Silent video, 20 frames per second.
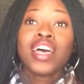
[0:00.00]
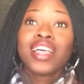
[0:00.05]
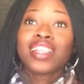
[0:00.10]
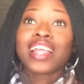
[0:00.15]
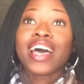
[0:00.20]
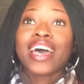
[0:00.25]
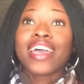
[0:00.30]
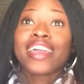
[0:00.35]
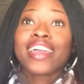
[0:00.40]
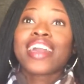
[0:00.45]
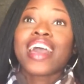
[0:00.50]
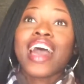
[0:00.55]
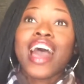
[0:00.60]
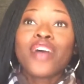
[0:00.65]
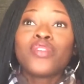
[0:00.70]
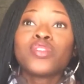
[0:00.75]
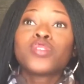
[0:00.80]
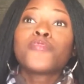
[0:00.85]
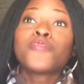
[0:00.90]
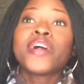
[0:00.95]
Like,
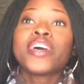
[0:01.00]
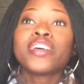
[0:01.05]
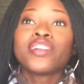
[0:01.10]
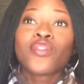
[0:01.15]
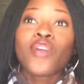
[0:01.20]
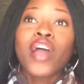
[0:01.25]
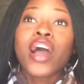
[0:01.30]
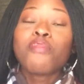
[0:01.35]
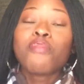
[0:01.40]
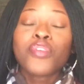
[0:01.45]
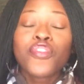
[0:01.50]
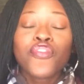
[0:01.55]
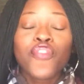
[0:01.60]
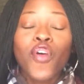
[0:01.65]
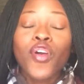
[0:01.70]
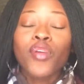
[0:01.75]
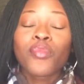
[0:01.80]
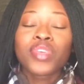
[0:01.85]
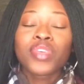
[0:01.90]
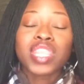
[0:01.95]
I was playing around
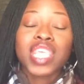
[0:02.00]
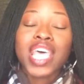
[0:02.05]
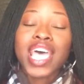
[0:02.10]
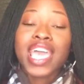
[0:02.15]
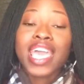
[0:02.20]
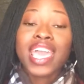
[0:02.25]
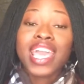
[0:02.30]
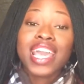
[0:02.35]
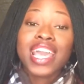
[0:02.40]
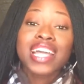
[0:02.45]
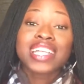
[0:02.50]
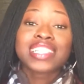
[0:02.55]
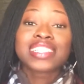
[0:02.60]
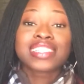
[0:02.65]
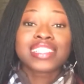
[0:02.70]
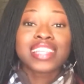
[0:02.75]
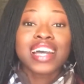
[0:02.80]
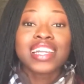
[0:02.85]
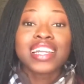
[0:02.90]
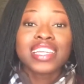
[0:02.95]
before with like
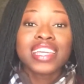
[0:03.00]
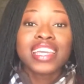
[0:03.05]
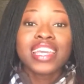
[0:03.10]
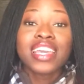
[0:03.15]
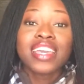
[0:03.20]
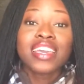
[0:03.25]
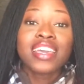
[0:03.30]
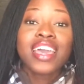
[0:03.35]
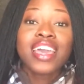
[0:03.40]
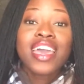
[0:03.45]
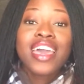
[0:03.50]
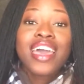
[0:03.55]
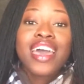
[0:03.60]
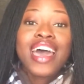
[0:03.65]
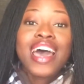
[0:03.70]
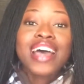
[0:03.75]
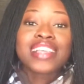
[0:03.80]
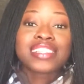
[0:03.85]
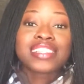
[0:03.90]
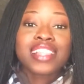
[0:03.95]
studying,
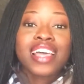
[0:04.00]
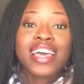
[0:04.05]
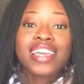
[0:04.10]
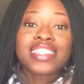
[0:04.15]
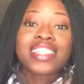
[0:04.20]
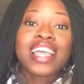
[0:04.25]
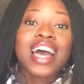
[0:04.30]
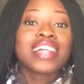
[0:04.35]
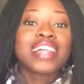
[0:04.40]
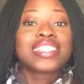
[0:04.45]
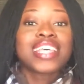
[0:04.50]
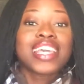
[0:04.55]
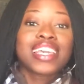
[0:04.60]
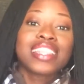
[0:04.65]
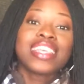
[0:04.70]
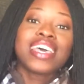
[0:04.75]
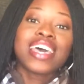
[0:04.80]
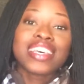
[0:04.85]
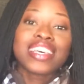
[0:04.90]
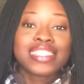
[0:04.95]
as in like not
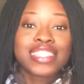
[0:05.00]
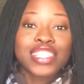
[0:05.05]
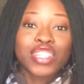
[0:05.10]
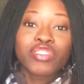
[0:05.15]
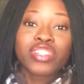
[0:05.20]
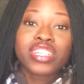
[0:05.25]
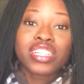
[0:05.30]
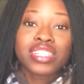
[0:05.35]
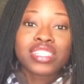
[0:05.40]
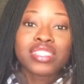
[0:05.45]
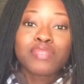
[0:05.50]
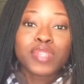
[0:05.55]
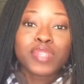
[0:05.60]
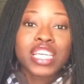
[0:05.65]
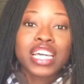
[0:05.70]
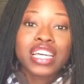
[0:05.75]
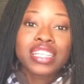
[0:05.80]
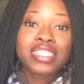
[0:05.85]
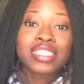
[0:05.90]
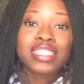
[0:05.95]
taking it as serious,
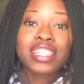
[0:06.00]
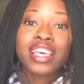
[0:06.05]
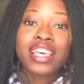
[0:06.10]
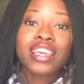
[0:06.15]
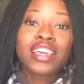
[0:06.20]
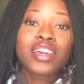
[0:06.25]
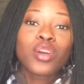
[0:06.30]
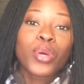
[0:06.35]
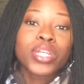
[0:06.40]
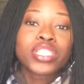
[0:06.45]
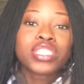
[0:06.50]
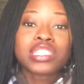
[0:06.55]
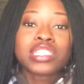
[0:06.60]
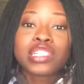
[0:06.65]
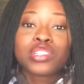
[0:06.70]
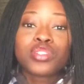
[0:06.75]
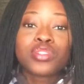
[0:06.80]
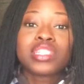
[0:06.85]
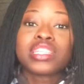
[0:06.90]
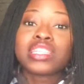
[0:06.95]
because like questions
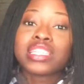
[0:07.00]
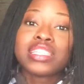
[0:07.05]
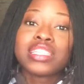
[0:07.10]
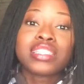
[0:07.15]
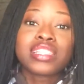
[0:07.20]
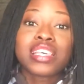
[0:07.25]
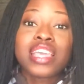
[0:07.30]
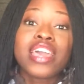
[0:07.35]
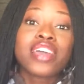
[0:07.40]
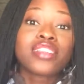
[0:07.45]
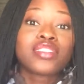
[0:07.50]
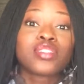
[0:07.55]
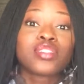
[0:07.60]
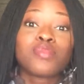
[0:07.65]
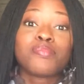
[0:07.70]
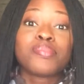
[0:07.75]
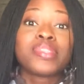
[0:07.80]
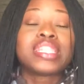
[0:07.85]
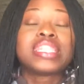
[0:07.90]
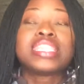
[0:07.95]
that you could easily answer,
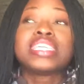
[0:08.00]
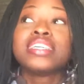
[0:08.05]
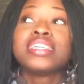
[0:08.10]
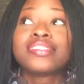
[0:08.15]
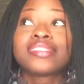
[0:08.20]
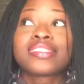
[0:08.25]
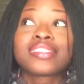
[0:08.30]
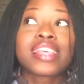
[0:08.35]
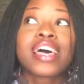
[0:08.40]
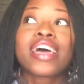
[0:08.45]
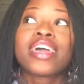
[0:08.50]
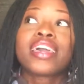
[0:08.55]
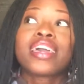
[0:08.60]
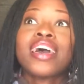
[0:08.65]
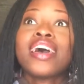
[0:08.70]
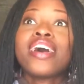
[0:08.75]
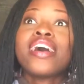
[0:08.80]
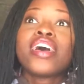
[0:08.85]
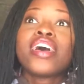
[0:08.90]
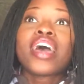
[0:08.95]
but these is like,
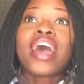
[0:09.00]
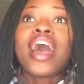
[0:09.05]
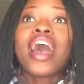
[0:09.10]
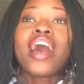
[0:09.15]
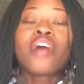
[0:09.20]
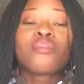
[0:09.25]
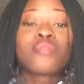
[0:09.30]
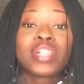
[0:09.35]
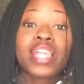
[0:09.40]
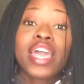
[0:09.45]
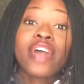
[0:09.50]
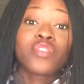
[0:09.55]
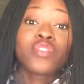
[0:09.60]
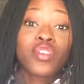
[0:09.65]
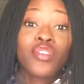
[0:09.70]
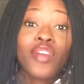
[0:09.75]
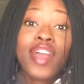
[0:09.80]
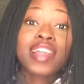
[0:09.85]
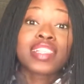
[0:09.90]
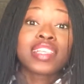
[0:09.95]
I really have to
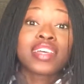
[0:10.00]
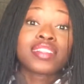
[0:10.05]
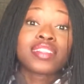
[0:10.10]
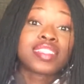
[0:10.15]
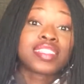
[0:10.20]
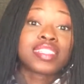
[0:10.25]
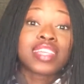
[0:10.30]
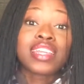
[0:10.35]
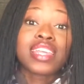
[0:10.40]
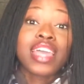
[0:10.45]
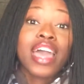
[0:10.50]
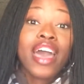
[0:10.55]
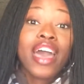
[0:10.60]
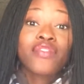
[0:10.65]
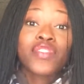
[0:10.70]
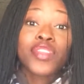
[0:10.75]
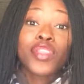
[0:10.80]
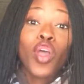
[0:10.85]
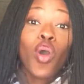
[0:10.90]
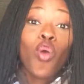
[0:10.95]
crack down and study. I
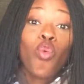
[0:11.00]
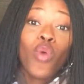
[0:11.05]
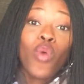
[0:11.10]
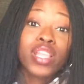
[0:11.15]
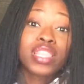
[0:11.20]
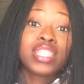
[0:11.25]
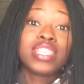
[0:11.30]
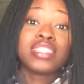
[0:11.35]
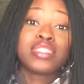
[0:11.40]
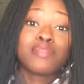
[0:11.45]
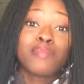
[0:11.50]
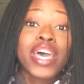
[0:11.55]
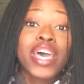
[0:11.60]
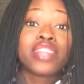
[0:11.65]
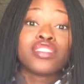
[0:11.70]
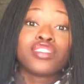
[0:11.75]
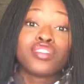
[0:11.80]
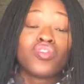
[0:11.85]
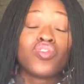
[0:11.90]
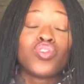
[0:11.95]
have to know what these
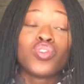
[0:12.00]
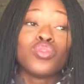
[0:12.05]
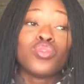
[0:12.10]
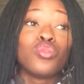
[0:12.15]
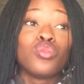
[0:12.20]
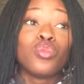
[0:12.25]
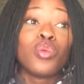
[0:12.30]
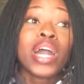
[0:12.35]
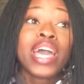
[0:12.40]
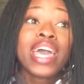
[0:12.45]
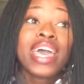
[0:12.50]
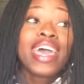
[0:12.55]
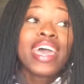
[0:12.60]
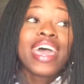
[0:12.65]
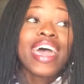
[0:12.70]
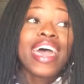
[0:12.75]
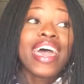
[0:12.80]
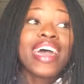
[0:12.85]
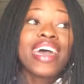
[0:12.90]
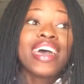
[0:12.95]
meds do
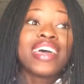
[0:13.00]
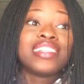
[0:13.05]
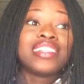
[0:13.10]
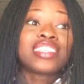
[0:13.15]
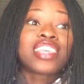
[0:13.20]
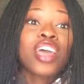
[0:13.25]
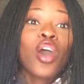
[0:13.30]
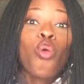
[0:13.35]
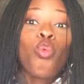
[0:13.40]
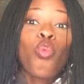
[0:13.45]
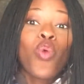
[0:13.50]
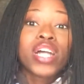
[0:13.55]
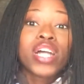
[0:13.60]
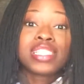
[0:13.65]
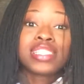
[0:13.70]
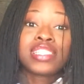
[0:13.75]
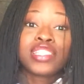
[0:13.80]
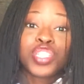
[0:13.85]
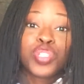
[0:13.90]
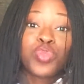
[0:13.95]
and what
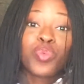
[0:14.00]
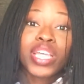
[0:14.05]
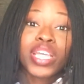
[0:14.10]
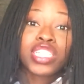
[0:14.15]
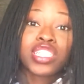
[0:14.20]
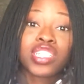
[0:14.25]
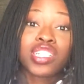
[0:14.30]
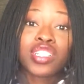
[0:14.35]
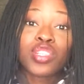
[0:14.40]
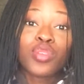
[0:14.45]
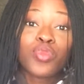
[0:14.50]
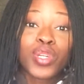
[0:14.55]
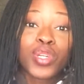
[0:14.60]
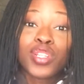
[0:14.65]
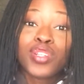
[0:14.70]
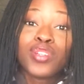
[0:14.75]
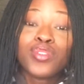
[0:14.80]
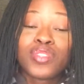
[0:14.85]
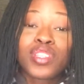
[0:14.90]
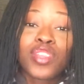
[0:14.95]
situation you would
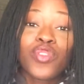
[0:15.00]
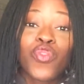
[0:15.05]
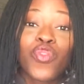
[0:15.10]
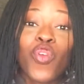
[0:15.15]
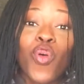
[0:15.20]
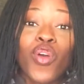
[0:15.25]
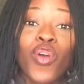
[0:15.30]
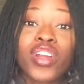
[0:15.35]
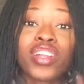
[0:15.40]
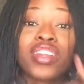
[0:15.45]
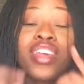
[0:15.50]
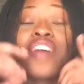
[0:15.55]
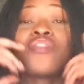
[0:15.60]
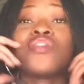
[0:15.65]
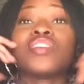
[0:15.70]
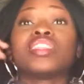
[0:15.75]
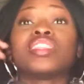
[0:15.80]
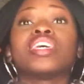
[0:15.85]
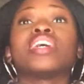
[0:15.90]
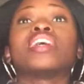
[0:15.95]
use it for and
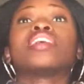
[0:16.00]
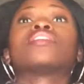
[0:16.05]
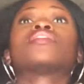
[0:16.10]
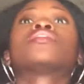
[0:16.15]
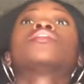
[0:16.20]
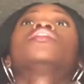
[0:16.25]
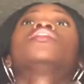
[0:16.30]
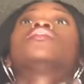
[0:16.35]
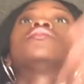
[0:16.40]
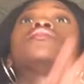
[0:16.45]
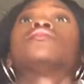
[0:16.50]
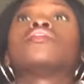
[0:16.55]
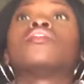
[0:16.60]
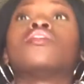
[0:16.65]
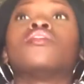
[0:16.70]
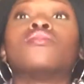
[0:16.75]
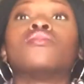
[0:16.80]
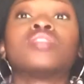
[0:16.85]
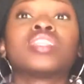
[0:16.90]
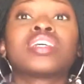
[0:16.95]
everything.
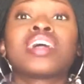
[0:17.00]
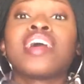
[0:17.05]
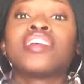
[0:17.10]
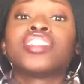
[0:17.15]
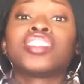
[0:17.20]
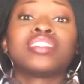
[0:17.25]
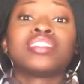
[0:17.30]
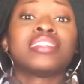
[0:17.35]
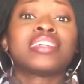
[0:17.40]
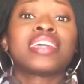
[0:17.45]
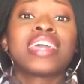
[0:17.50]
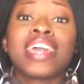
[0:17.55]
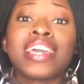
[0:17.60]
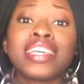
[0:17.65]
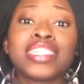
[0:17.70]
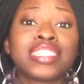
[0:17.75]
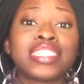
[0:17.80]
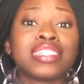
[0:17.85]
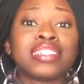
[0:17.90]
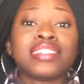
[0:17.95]
So the
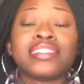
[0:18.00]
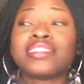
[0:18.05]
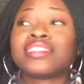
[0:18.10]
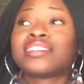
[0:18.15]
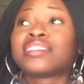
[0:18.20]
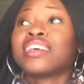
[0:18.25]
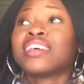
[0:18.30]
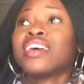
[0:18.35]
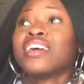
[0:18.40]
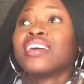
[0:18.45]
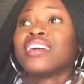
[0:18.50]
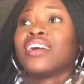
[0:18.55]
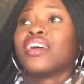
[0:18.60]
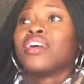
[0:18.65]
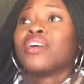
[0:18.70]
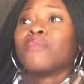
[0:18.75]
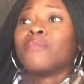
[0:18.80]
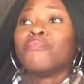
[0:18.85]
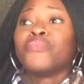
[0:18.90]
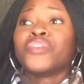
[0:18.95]
contraindications,
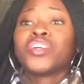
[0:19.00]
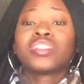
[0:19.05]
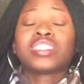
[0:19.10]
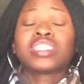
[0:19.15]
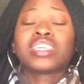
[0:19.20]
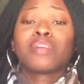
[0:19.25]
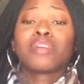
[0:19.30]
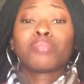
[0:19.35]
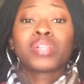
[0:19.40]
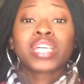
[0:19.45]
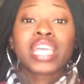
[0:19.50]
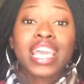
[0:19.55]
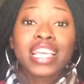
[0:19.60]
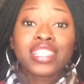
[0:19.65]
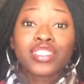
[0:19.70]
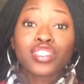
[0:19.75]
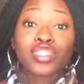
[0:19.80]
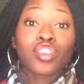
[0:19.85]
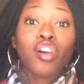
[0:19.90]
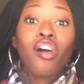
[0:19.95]
nursing
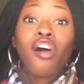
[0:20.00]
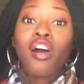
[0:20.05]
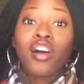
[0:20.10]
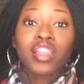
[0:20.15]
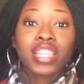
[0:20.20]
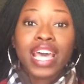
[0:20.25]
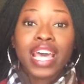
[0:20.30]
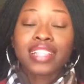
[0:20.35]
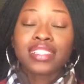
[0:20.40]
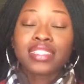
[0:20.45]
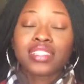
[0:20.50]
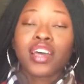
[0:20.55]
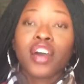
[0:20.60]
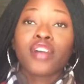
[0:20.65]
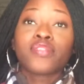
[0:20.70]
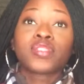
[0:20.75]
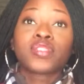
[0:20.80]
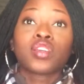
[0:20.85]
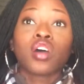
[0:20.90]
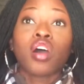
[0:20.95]
implications, all that
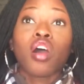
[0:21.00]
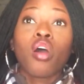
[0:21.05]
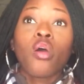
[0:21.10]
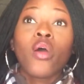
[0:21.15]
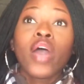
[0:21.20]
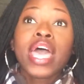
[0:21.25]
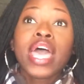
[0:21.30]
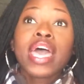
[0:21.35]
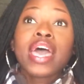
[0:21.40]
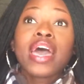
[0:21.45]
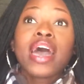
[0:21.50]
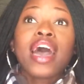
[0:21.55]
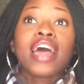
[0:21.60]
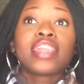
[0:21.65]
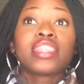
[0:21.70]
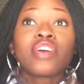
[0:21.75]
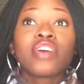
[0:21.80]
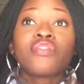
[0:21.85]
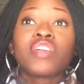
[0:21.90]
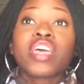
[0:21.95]
stuff. So I
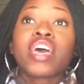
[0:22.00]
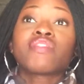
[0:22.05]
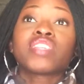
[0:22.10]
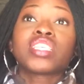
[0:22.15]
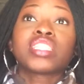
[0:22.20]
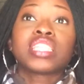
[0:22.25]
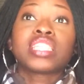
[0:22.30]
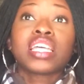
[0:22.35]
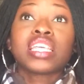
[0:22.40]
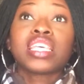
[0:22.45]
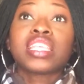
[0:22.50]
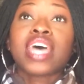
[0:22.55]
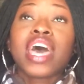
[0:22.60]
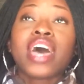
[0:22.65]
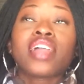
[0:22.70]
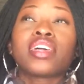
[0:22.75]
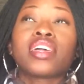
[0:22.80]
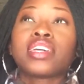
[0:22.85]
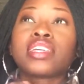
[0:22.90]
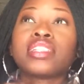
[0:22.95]
definitely have to study
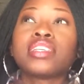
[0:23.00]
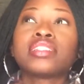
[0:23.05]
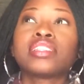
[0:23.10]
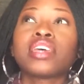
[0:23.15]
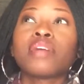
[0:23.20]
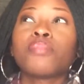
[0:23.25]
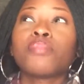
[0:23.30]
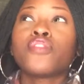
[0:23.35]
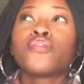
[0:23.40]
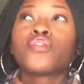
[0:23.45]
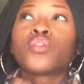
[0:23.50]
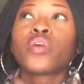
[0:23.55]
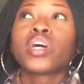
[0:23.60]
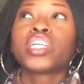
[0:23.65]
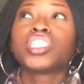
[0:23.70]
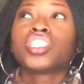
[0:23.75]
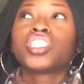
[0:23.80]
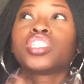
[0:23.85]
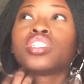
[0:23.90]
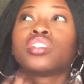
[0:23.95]
that. Like, an example of the
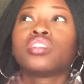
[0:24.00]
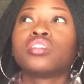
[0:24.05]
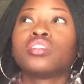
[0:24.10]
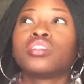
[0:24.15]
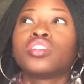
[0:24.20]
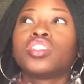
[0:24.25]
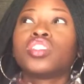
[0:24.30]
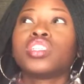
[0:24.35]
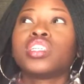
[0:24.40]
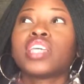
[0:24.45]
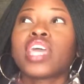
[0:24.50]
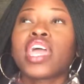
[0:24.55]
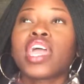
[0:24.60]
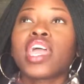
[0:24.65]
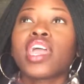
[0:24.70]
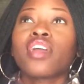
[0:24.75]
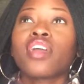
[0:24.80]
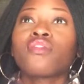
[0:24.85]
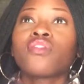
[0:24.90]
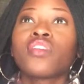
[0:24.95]
question she
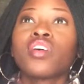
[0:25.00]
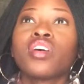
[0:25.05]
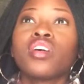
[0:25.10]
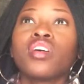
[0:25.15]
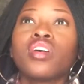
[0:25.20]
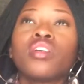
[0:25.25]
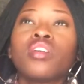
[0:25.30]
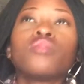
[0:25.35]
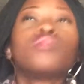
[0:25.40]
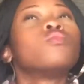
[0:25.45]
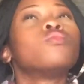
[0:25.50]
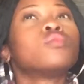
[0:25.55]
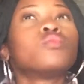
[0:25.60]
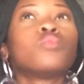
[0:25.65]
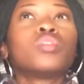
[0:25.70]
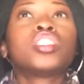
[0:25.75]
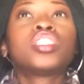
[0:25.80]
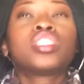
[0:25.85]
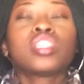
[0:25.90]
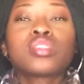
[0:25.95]
gave,
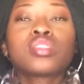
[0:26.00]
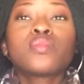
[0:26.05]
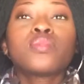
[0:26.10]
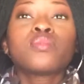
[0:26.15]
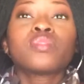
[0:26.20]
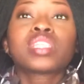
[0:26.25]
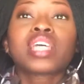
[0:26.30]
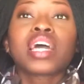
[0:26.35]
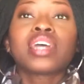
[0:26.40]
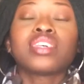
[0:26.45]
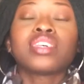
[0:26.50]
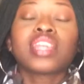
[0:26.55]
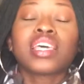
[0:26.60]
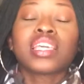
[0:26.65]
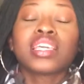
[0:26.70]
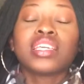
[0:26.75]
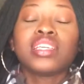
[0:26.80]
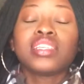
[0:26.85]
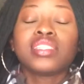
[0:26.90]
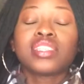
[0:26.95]
which this one was kind of
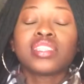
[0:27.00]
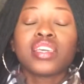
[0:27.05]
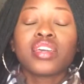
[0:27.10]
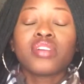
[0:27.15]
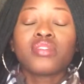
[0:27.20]
like easy.